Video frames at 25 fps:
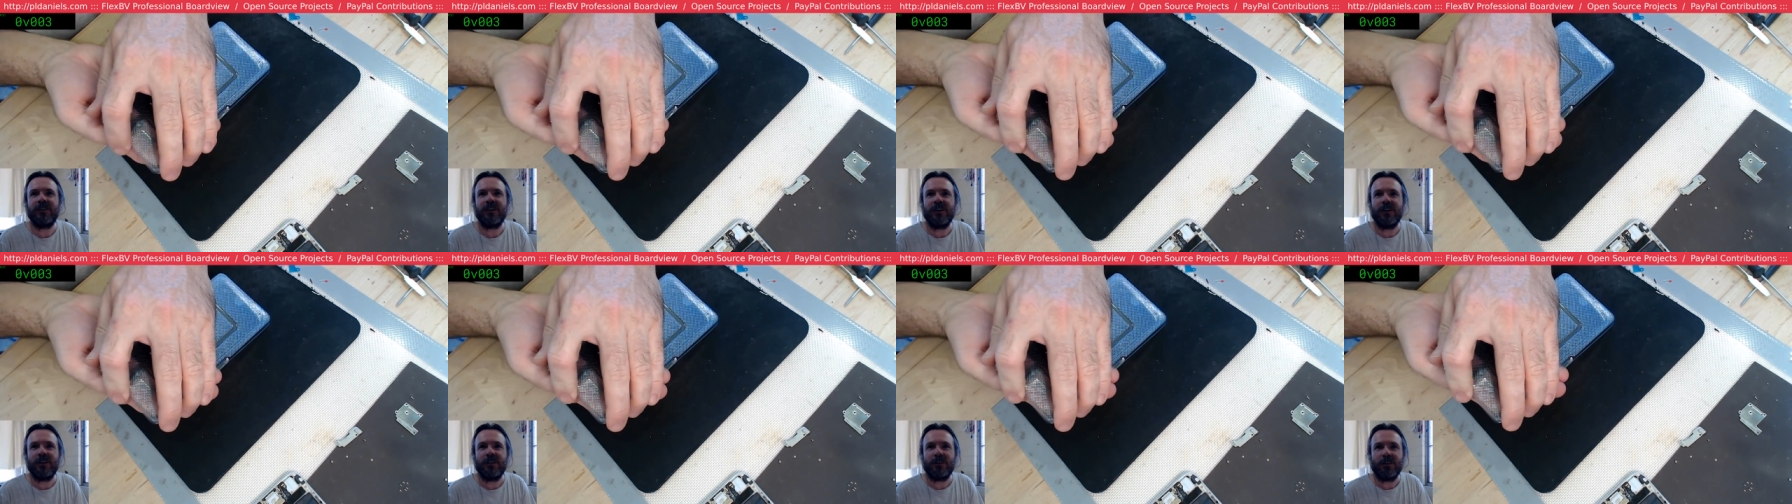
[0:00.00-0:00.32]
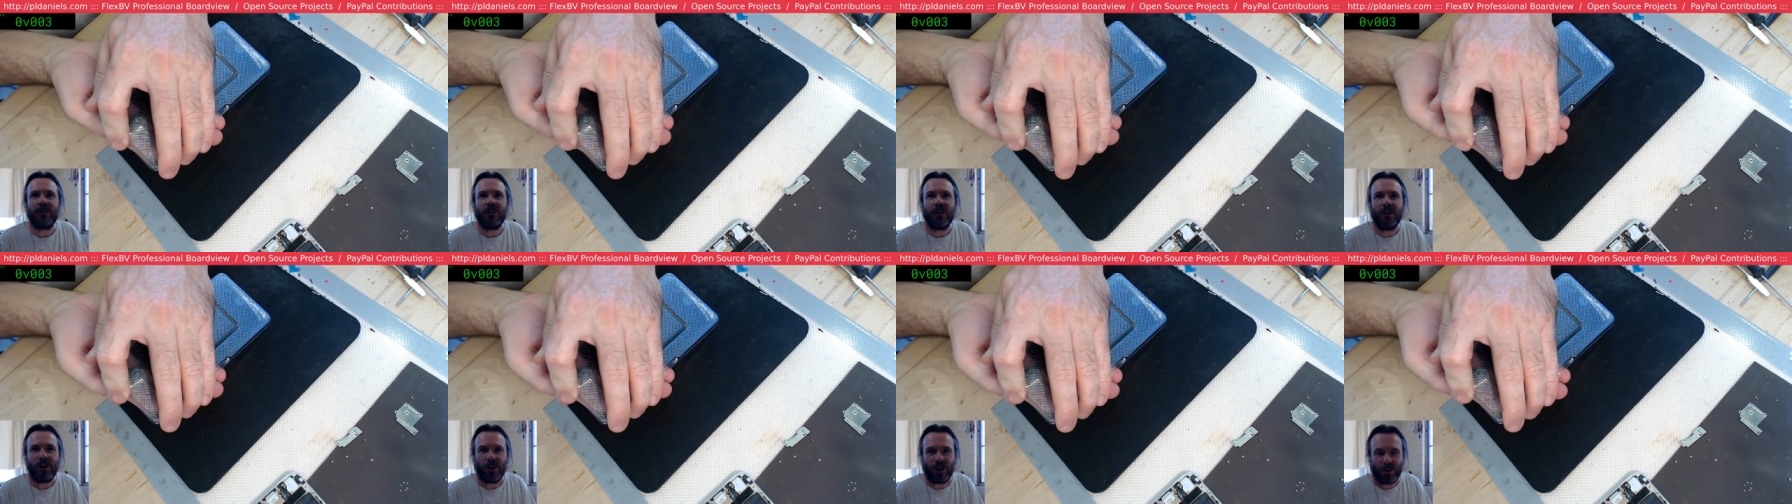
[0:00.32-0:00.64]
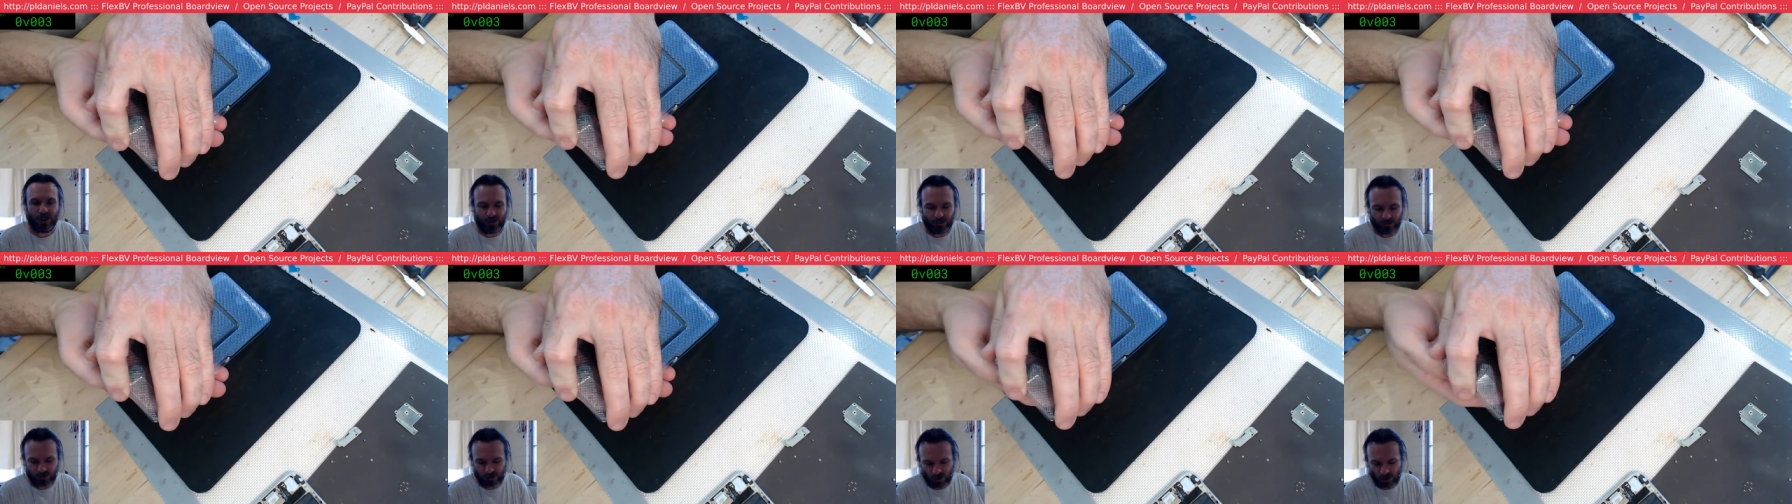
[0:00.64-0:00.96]
I've
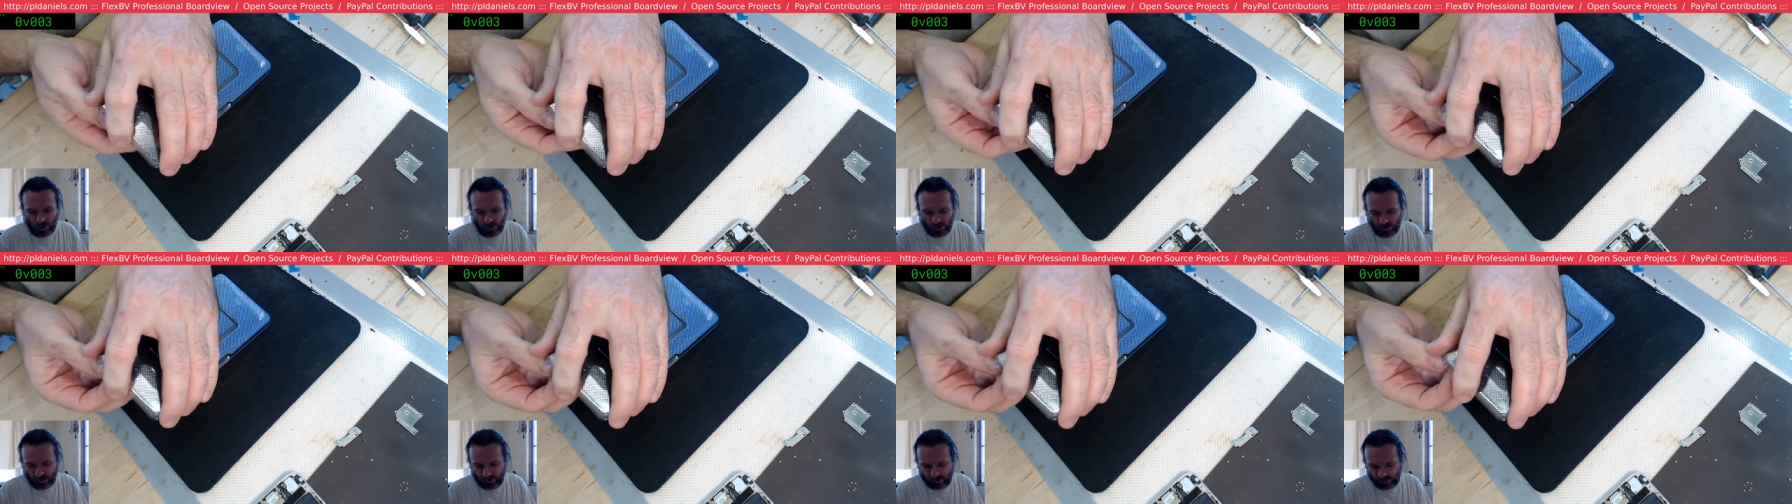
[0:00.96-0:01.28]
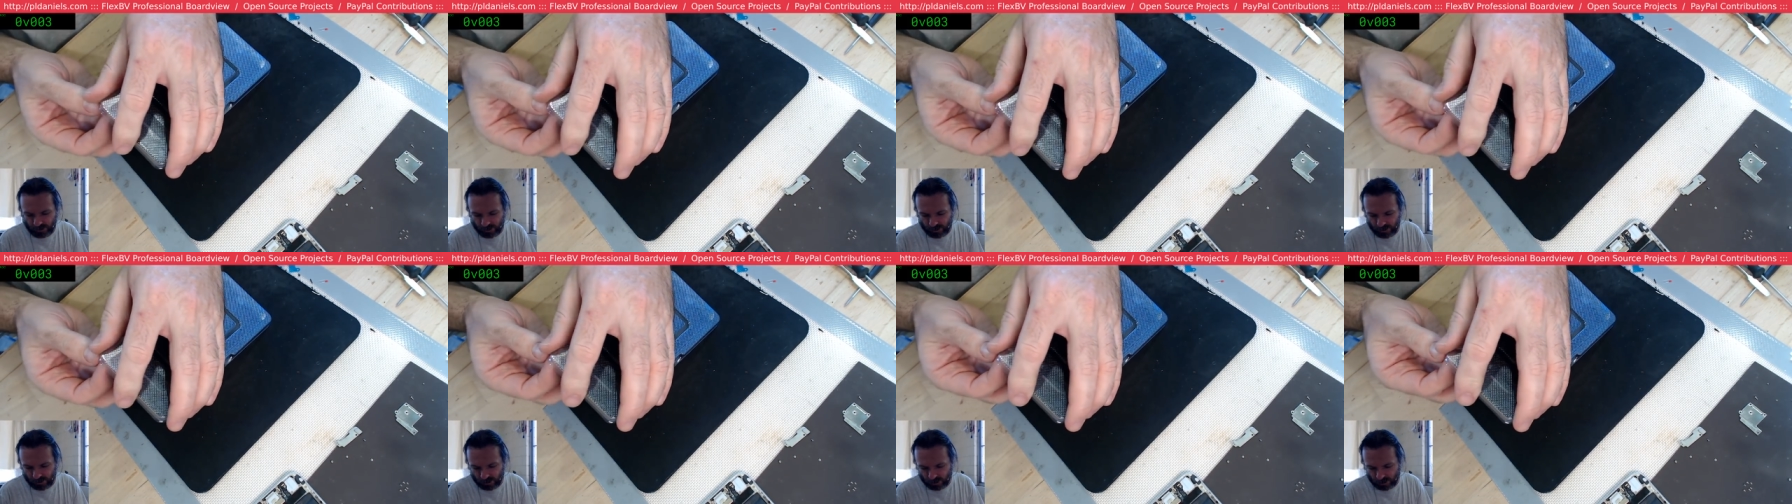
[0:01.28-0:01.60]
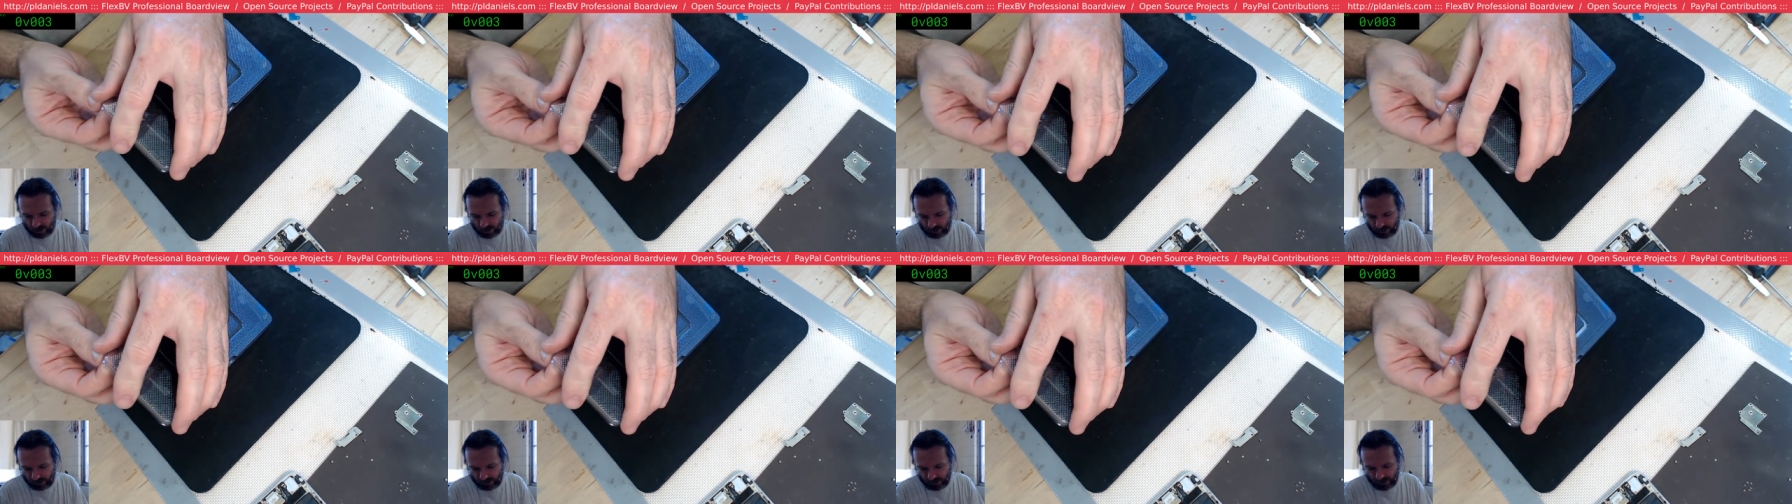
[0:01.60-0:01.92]
tried the finger
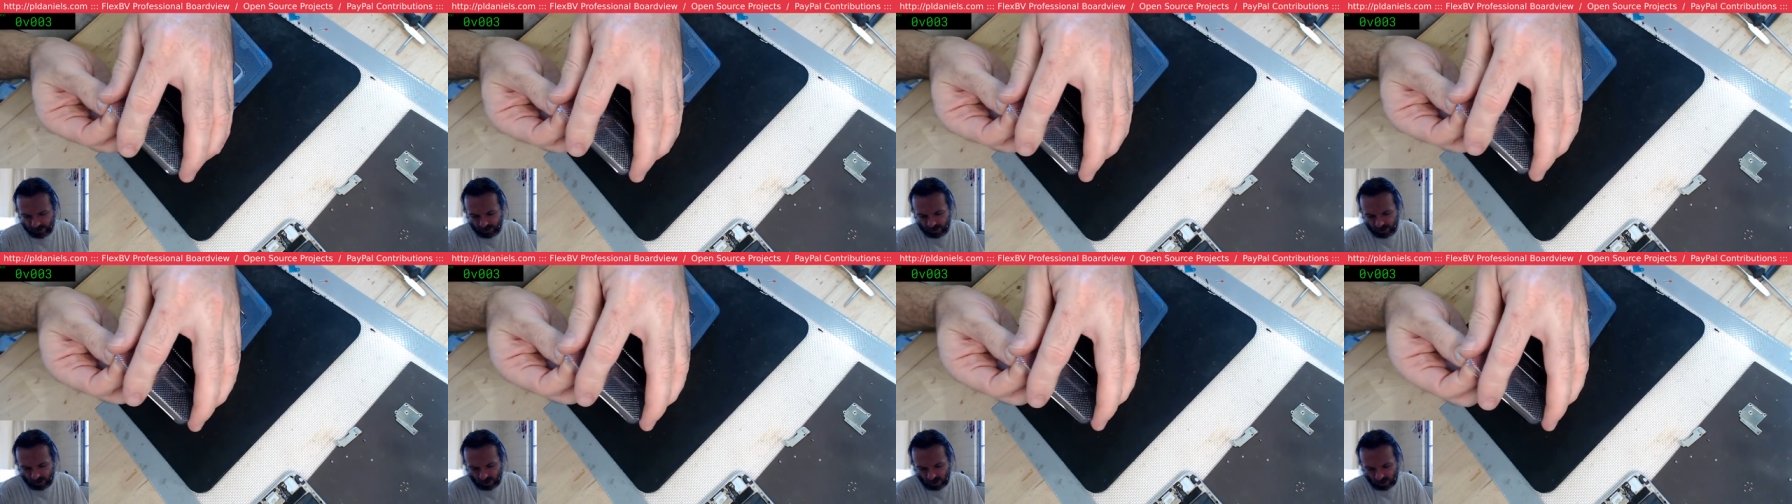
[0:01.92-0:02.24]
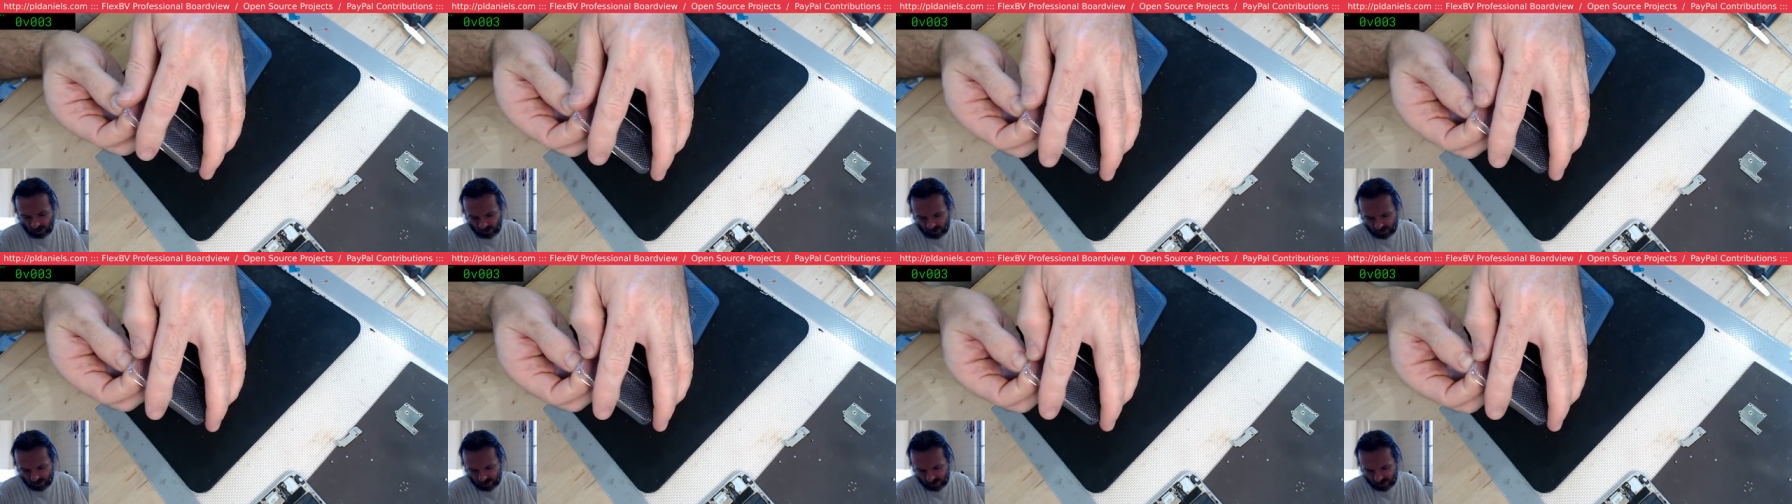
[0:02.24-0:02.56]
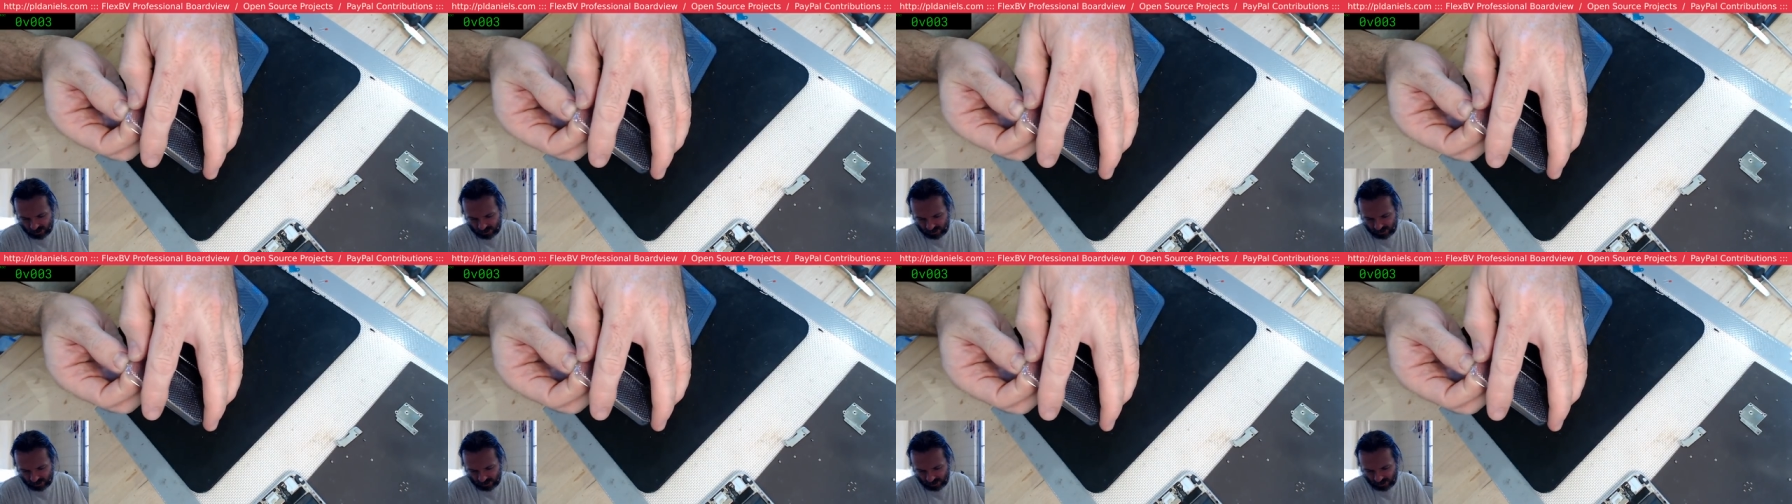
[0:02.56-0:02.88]
finger cots
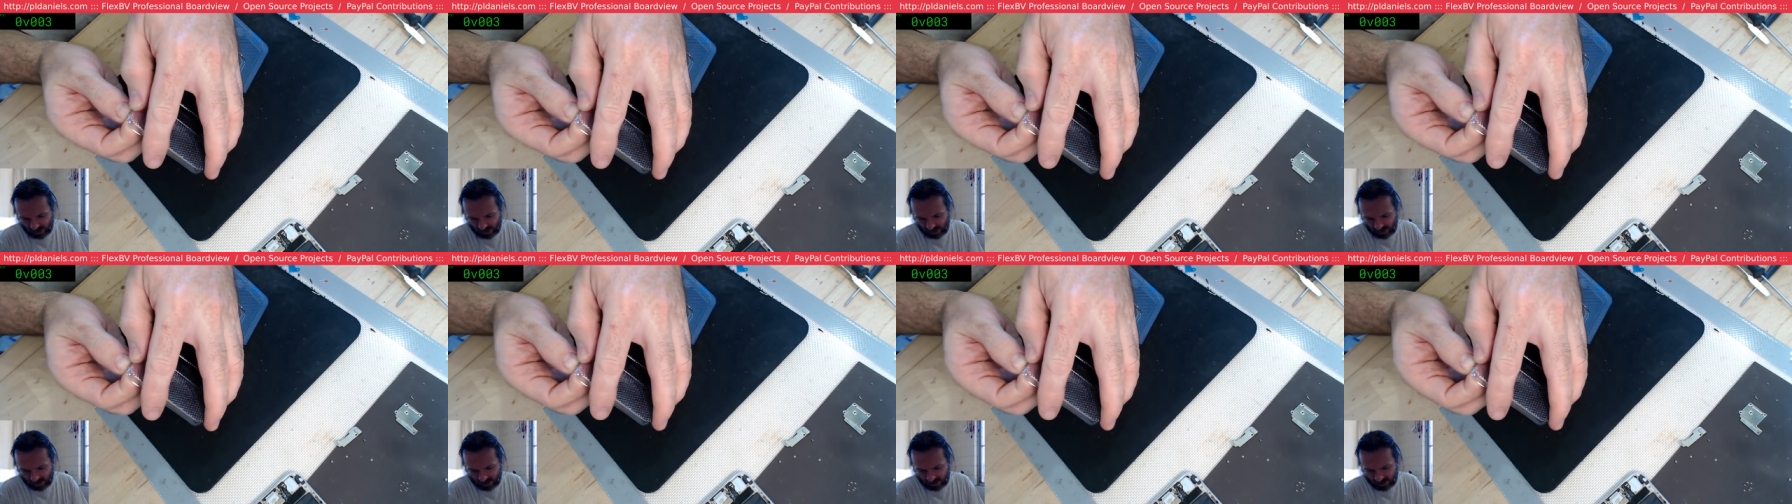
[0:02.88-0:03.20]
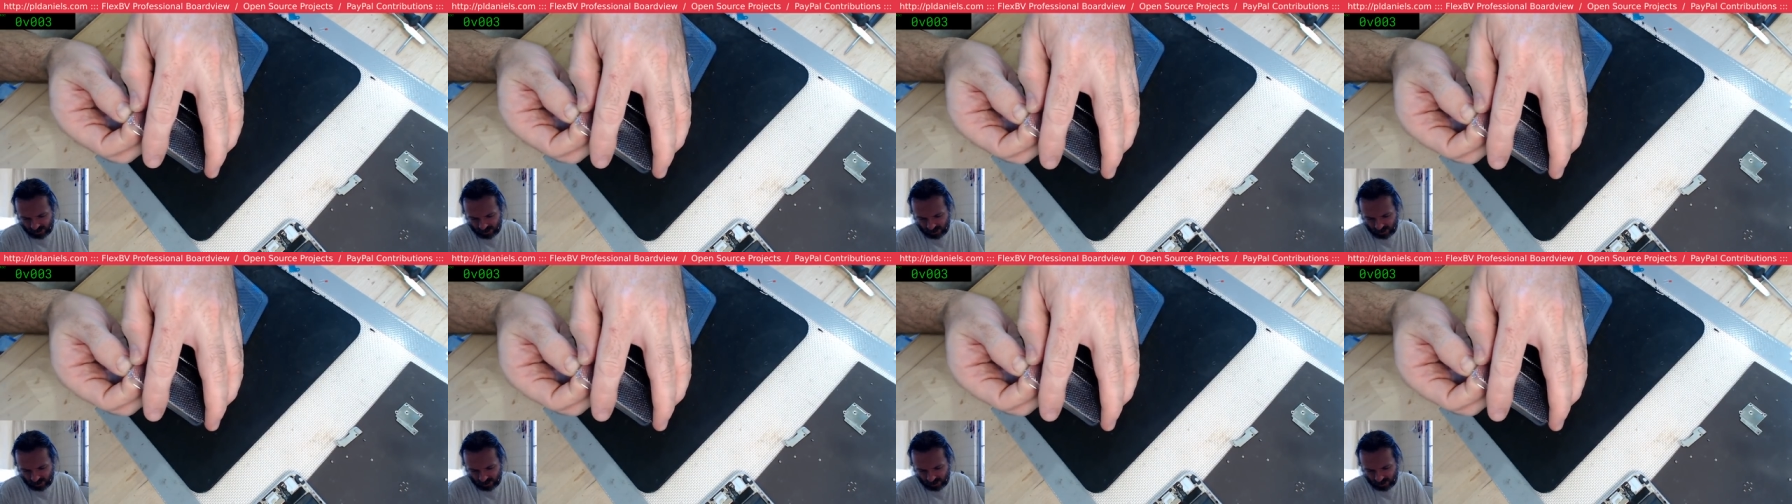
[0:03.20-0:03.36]
and uh,